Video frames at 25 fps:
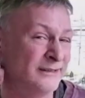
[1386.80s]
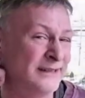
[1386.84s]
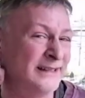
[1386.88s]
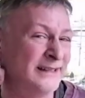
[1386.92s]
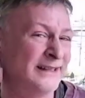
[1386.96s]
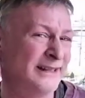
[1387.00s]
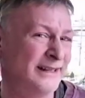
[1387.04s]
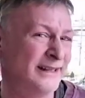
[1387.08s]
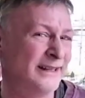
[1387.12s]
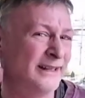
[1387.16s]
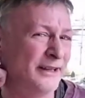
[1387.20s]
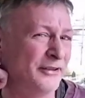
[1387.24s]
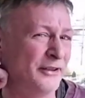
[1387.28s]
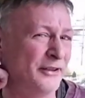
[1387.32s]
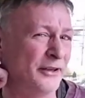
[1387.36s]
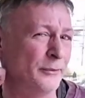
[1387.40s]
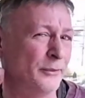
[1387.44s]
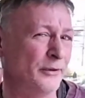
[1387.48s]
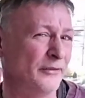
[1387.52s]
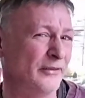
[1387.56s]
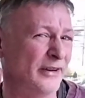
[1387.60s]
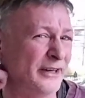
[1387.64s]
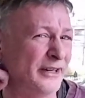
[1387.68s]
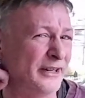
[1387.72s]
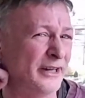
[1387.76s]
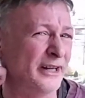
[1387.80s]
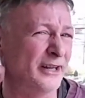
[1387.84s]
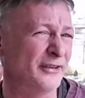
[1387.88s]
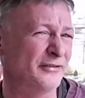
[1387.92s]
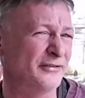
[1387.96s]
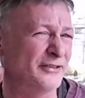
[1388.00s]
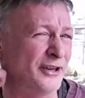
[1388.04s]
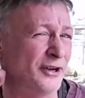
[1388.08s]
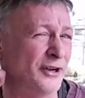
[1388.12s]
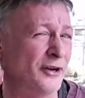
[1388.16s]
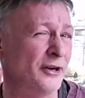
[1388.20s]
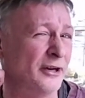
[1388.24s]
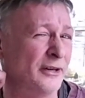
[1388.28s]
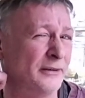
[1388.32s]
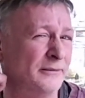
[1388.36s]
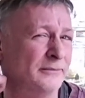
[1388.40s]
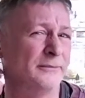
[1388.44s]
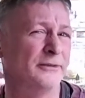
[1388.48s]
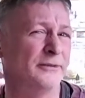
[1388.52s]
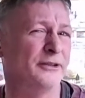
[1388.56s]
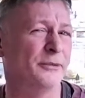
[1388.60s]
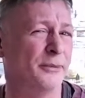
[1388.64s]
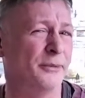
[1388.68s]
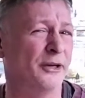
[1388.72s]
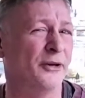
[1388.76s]
I think we've had enough tonight,
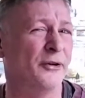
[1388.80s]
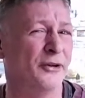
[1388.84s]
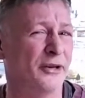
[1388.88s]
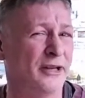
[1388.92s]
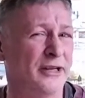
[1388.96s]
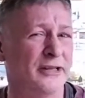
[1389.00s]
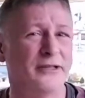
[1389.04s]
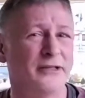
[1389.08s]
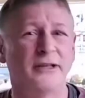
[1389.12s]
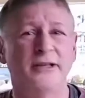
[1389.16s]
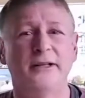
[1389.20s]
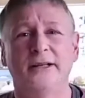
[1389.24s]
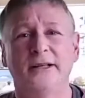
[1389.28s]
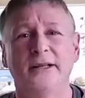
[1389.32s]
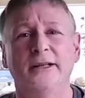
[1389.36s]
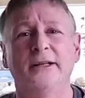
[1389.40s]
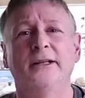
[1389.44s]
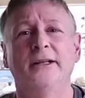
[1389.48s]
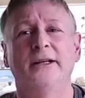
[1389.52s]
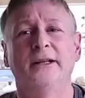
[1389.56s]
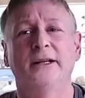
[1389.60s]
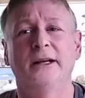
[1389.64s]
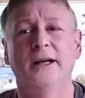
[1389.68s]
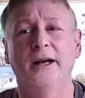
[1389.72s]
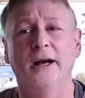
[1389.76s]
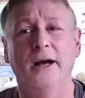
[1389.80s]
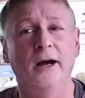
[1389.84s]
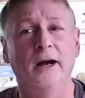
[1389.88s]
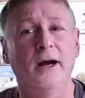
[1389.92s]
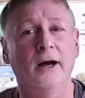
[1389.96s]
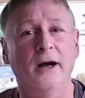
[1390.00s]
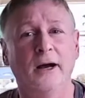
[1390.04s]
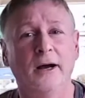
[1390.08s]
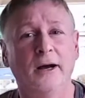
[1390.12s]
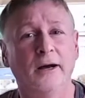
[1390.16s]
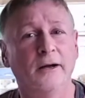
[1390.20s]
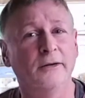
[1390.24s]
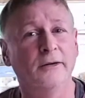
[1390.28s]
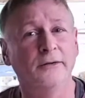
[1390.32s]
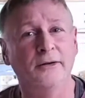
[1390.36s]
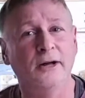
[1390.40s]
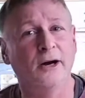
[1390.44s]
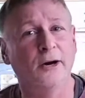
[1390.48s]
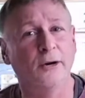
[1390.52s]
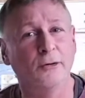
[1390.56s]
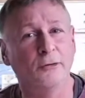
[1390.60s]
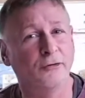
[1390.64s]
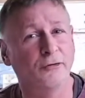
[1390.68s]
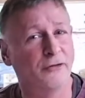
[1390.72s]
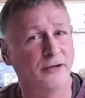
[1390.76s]
to be honest. The
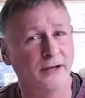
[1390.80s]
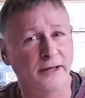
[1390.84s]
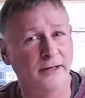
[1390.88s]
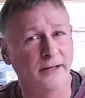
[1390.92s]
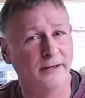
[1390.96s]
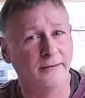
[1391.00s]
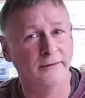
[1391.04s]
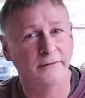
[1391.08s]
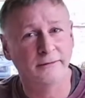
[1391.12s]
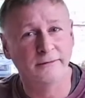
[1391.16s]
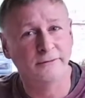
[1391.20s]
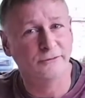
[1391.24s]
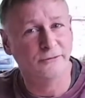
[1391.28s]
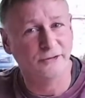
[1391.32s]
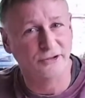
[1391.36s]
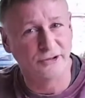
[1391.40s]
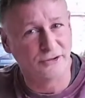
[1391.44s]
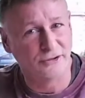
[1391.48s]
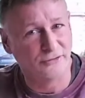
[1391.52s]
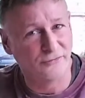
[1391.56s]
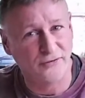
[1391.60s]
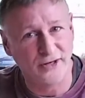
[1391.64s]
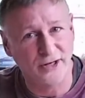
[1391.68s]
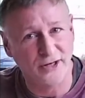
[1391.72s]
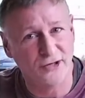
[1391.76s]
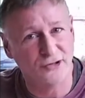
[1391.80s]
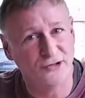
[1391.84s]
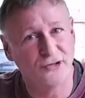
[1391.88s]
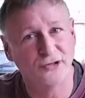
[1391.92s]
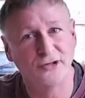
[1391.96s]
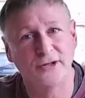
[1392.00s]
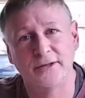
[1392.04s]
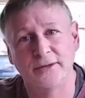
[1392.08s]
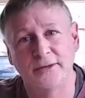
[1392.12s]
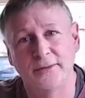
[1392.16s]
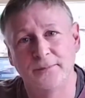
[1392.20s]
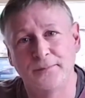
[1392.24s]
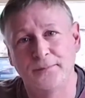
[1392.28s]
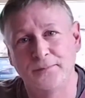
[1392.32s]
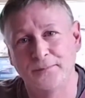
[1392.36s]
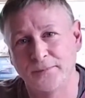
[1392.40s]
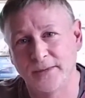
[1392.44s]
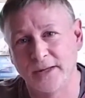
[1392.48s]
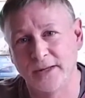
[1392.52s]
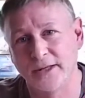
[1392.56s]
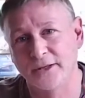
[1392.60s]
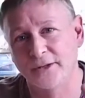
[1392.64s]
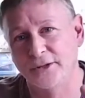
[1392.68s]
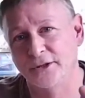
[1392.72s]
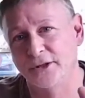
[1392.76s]
whole thing just finished
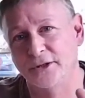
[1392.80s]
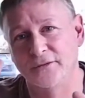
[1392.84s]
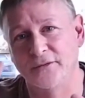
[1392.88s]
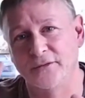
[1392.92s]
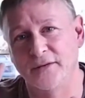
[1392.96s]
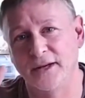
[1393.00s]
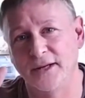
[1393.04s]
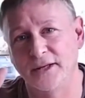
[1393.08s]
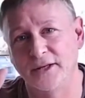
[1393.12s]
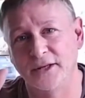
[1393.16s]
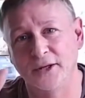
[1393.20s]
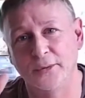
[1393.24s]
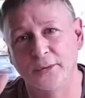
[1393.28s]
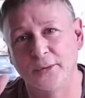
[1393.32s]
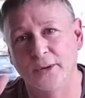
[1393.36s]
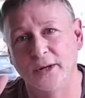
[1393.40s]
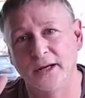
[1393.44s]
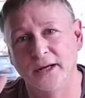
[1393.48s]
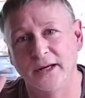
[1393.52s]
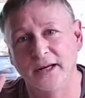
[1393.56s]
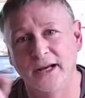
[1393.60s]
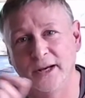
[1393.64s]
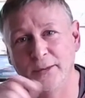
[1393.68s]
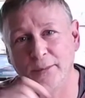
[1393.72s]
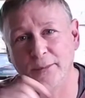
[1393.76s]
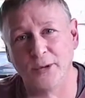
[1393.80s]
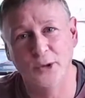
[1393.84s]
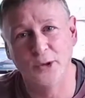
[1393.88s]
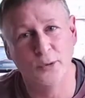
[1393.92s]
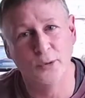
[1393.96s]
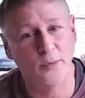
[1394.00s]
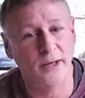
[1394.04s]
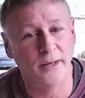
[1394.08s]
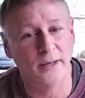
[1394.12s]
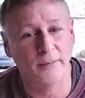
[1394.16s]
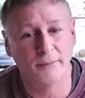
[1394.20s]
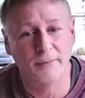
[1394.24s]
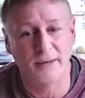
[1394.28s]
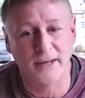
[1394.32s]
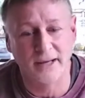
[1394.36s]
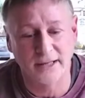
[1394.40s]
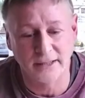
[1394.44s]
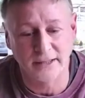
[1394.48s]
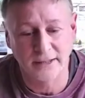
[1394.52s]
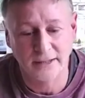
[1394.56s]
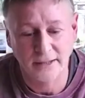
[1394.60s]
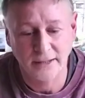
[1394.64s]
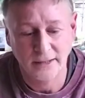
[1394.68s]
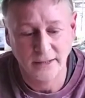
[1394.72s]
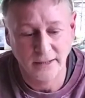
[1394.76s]
and just faded away, and we all went
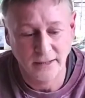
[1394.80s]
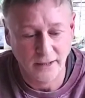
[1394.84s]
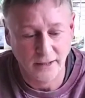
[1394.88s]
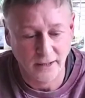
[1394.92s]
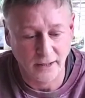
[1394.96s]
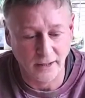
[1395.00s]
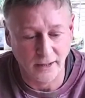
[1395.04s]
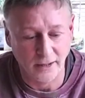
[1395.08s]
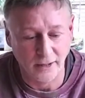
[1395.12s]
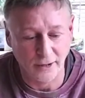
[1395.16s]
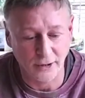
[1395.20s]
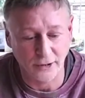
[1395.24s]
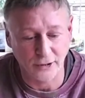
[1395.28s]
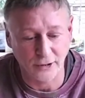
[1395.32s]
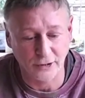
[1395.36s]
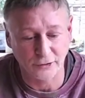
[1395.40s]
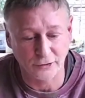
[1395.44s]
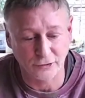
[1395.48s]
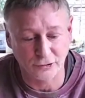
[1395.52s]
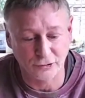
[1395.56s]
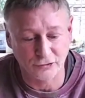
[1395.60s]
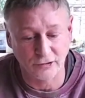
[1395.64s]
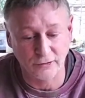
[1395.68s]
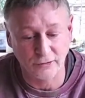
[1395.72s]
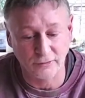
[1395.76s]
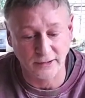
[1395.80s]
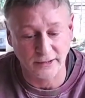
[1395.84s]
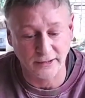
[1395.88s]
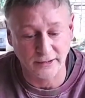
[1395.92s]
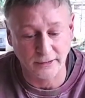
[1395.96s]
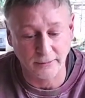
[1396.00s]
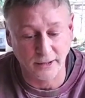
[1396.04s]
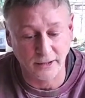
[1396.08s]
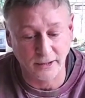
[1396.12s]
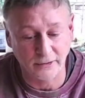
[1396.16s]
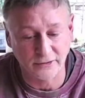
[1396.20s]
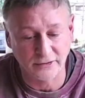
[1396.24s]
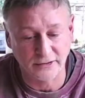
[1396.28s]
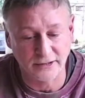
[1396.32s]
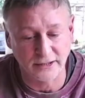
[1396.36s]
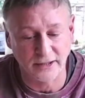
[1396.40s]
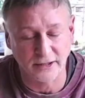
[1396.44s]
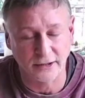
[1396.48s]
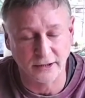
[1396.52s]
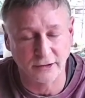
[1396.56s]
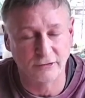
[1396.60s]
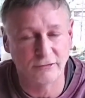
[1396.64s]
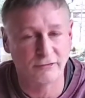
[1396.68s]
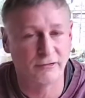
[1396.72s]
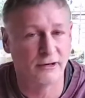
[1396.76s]
back. Truly the most
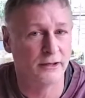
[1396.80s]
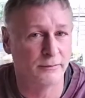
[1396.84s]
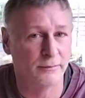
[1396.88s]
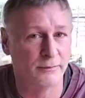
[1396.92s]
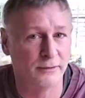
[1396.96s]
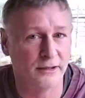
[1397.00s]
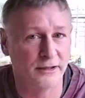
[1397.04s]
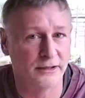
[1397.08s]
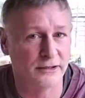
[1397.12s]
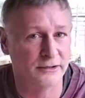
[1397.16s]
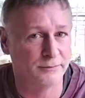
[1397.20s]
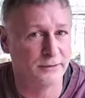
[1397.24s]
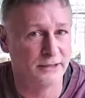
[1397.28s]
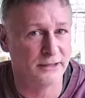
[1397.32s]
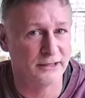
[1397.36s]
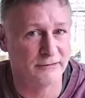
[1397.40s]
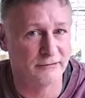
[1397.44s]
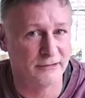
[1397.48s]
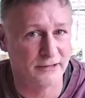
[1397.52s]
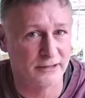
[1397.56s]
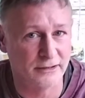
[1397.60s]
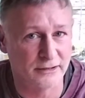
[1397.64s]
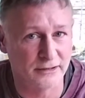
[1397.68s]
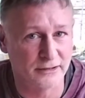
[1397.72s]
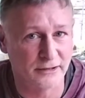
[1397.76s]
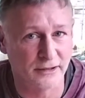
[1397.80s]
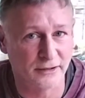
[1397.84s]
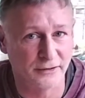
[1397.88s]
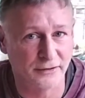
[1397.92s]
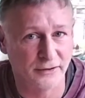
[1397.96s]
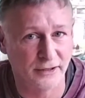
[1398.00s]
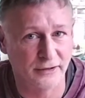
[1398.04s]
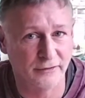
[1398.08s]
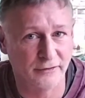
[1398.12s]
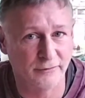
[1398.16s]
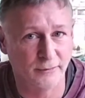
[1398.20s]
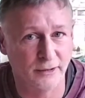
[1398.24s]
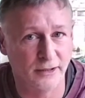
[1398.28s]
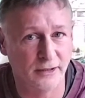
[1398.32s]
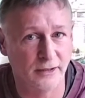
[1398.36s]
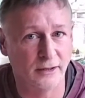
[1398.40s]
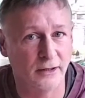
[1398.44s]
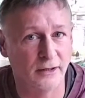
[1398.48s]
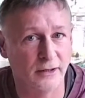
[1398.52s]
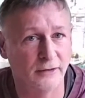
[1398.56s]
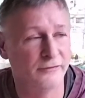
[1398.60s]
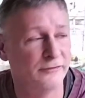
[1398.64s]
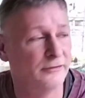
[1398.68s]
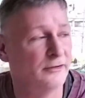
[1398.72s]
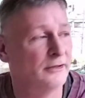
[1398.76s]
incredible experience, I think, of my
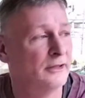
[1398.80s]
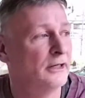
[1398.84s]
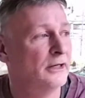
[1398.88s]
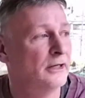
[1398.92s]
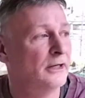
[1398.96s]
life.